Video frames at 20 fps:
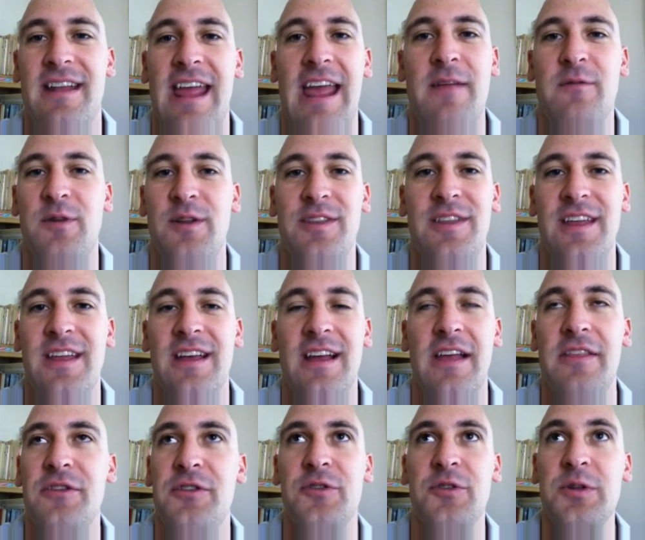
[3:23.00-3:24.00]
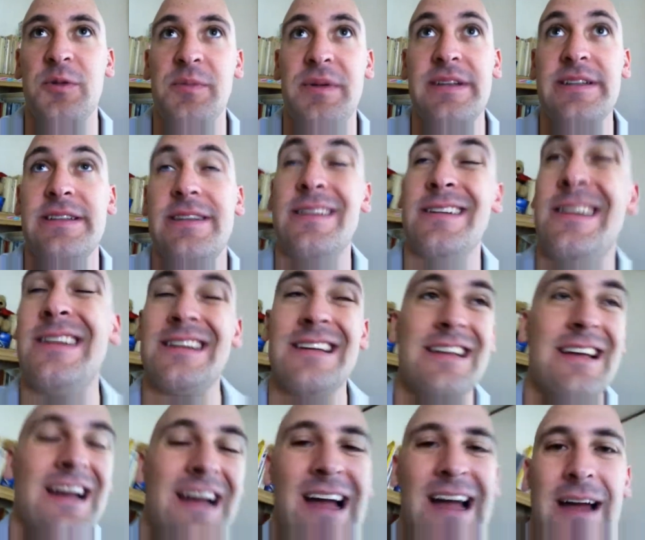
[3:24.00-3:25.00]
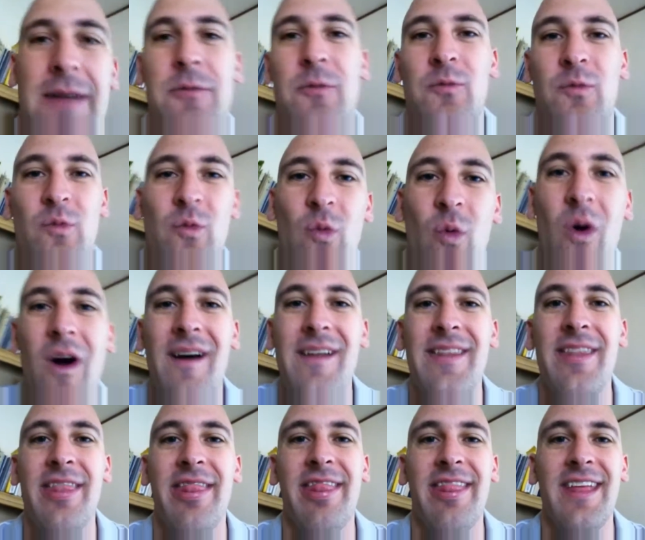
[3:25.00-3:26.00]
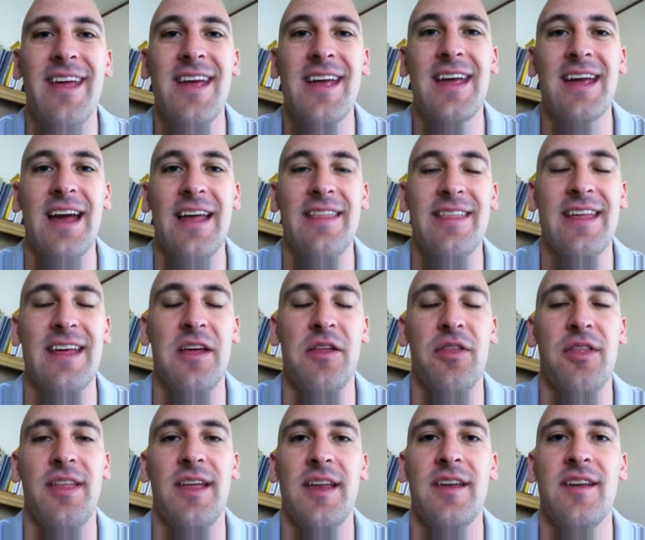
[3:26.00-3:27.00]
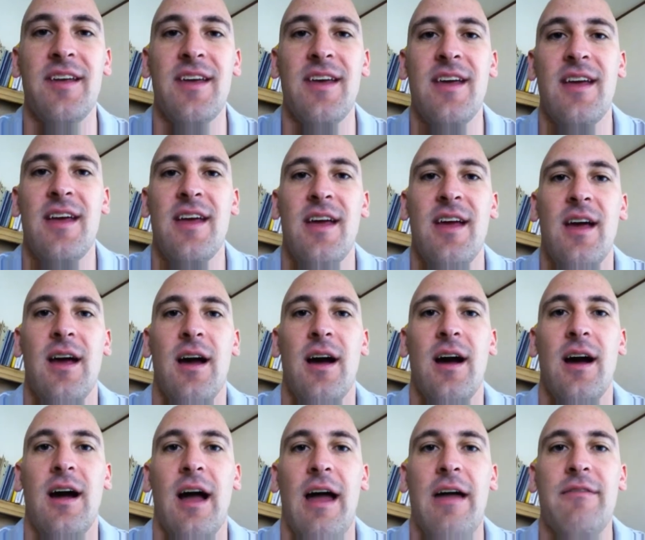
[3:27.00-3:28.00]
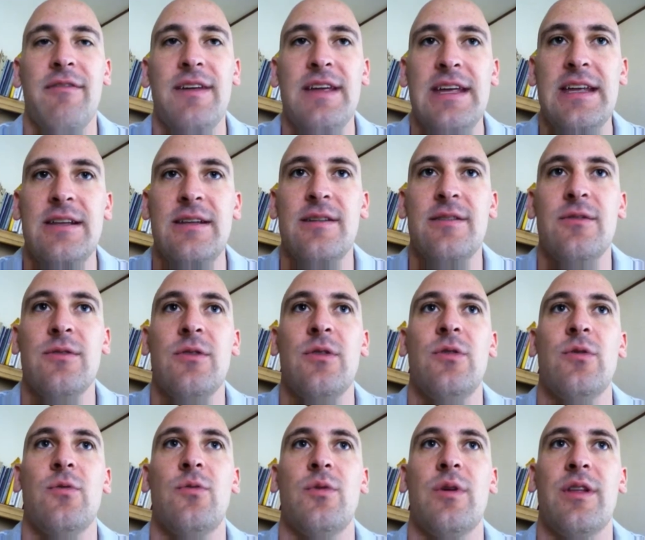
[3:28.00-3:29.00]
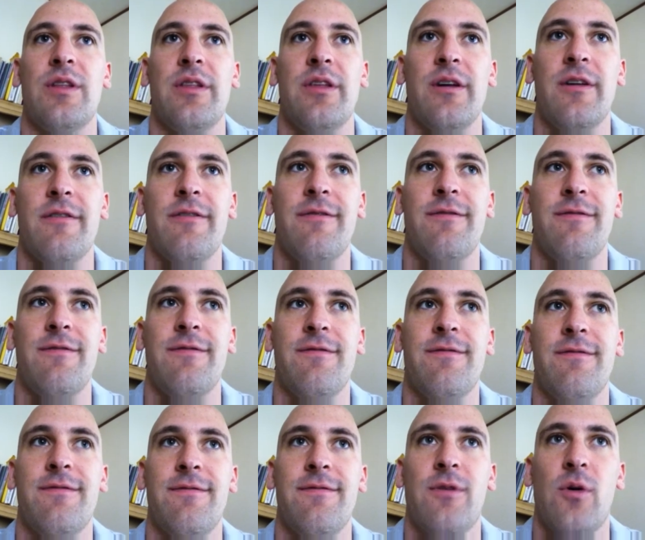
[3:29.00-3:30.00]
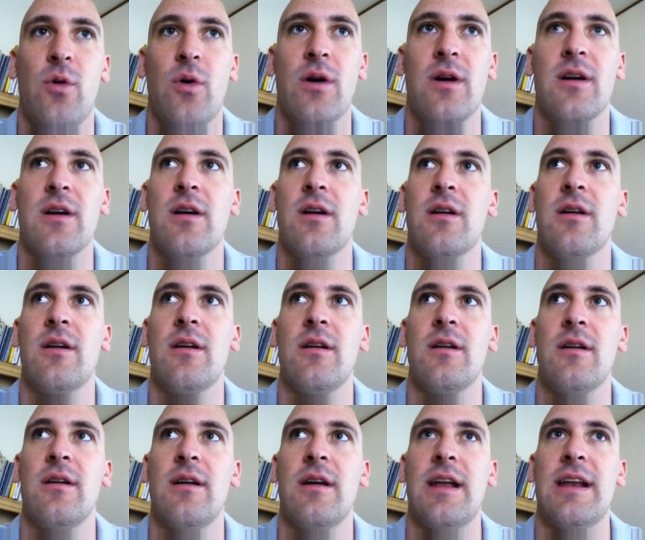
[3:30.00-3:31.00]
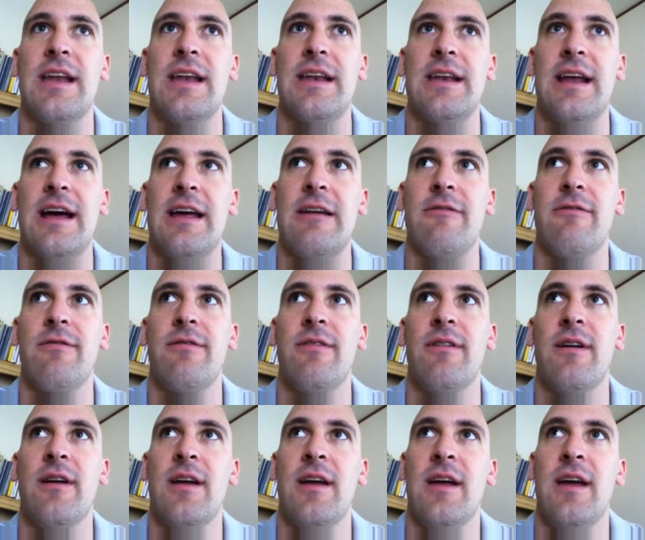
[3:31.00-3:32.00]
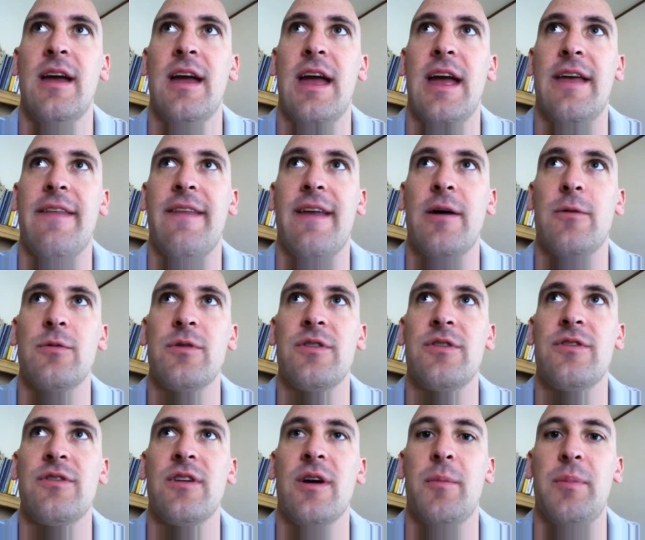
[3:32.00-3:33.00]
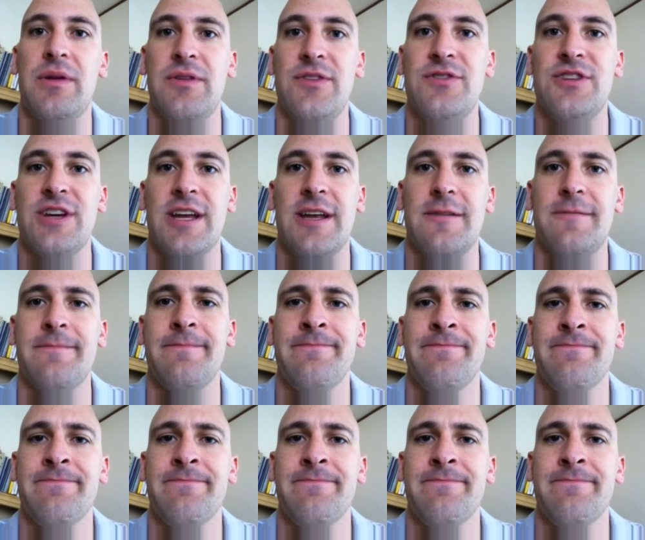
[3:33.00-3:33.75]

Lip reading: Everything. There's only been one thing, I think, that I've eaten with a fork and a knife, and that was a piece of chicken.